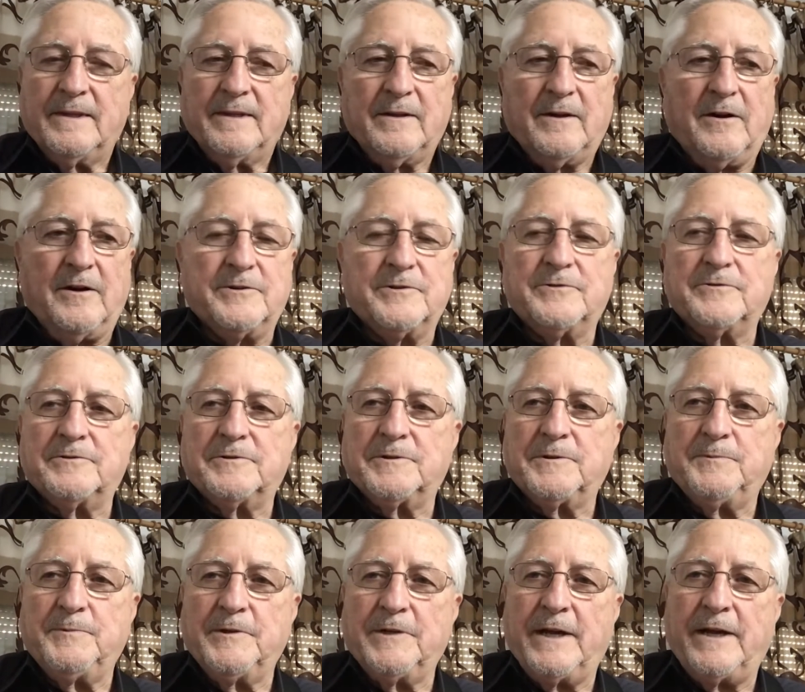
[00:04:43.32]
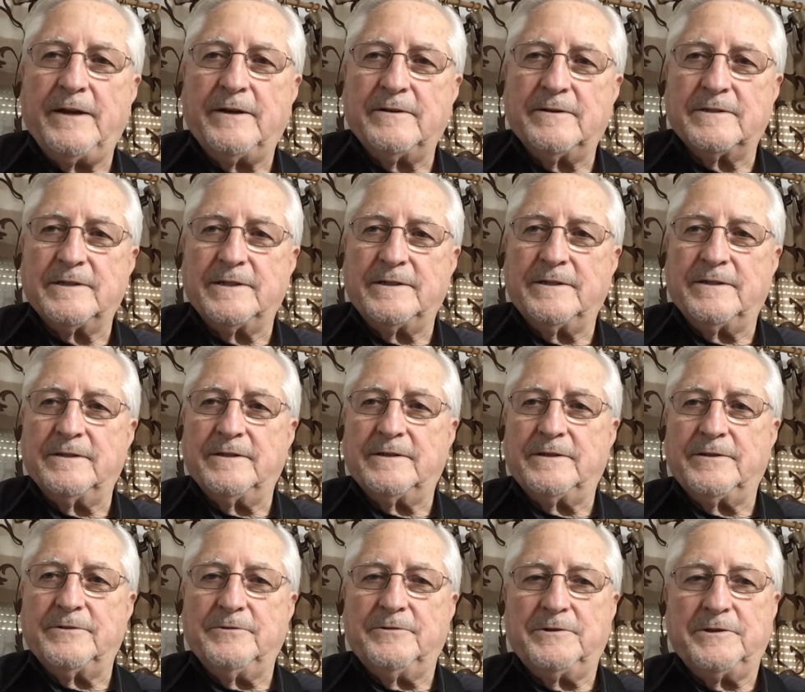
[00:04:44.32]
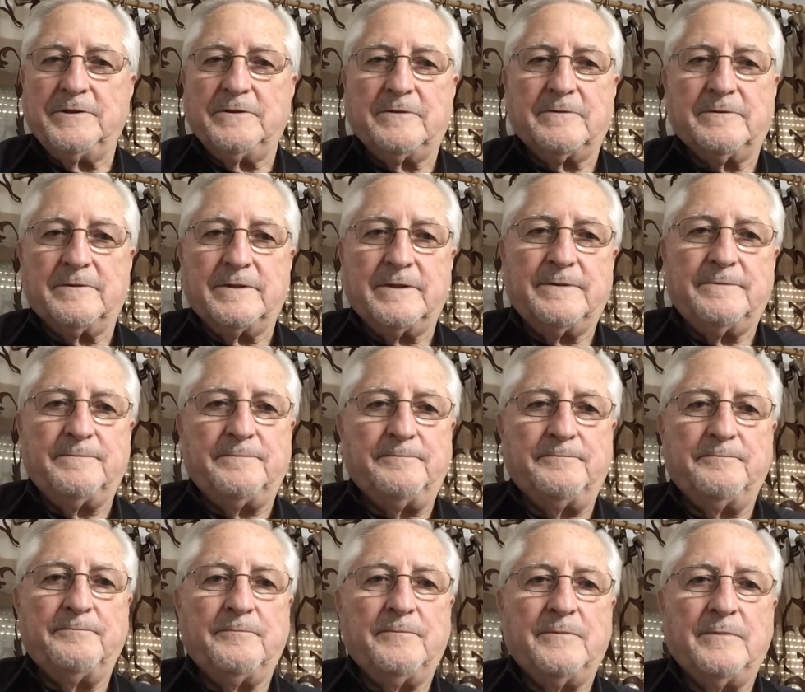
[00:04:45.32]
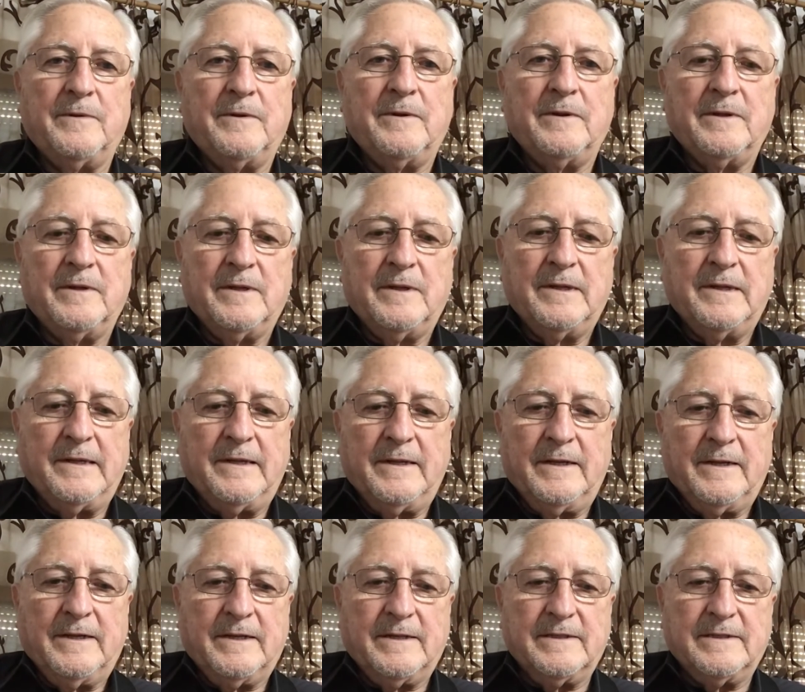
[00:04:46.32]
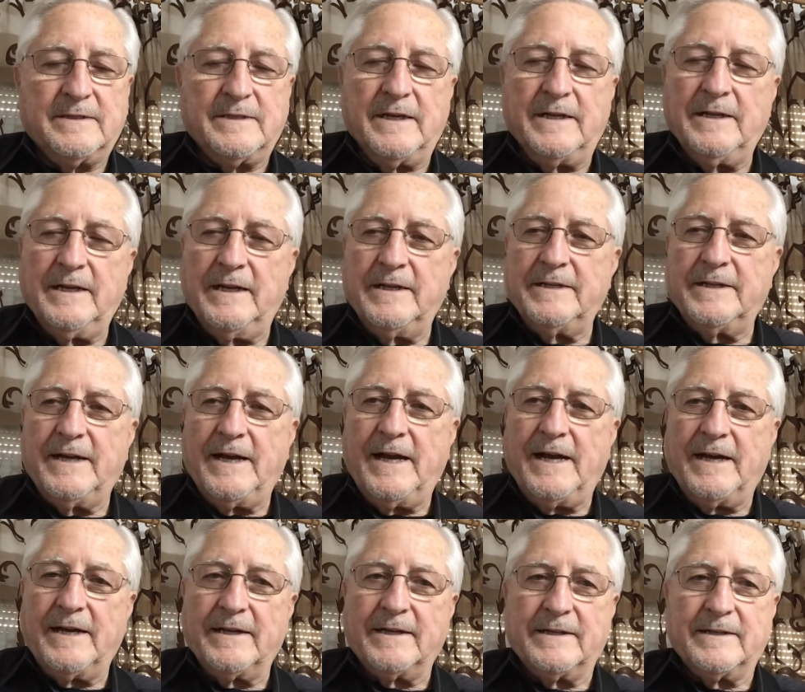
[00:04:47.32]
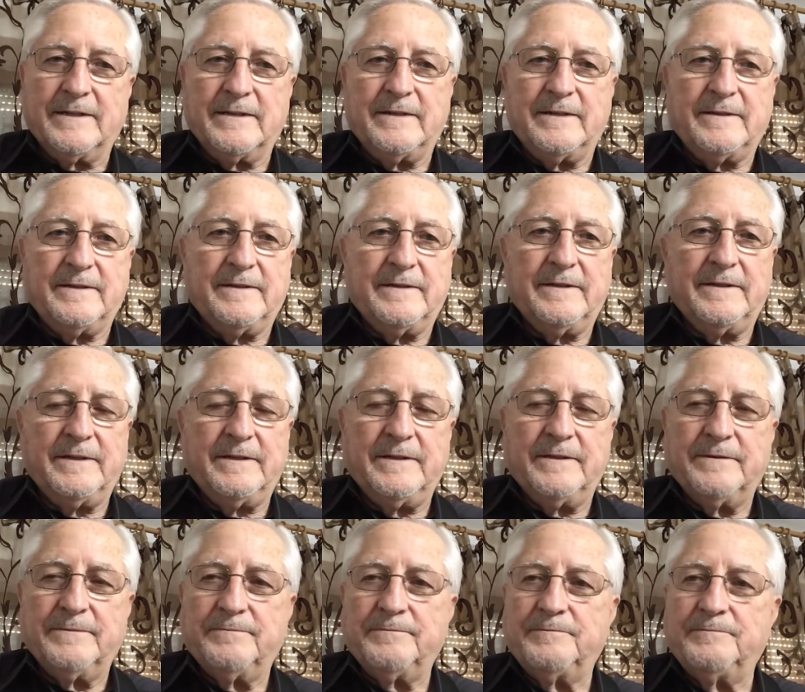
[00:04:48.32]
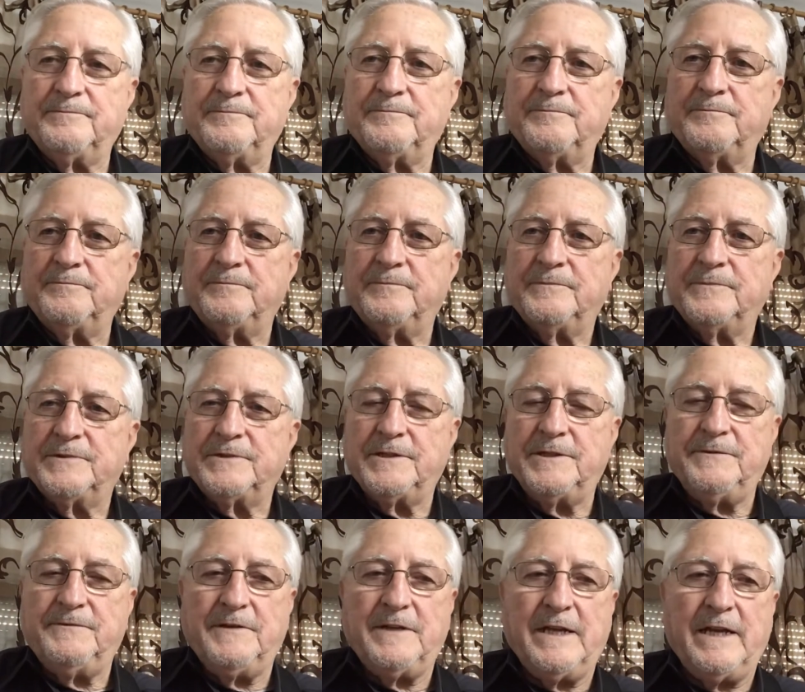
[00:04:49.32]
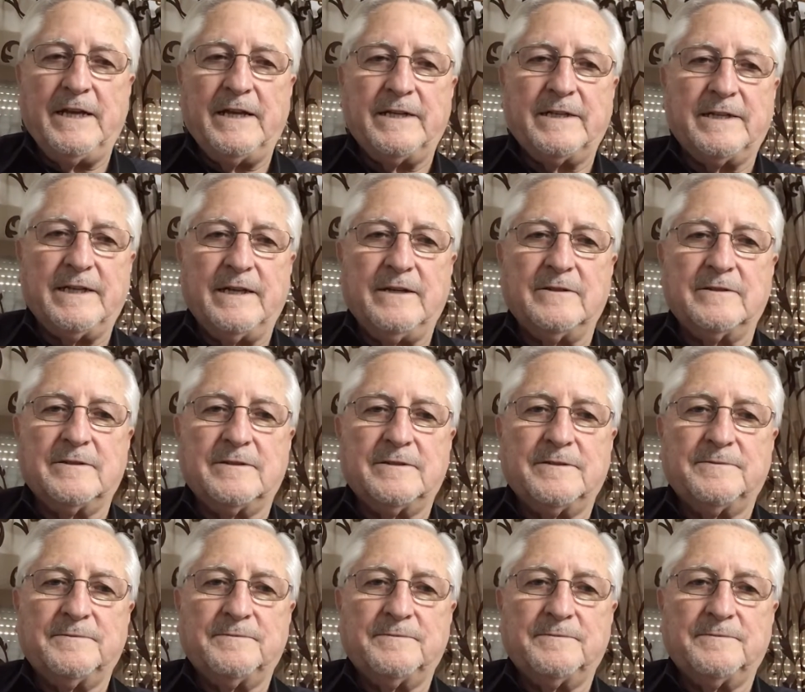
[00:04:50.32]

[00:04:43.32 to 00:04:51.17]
archers to put arrows into the two children. And as they lay dying, the chief again tells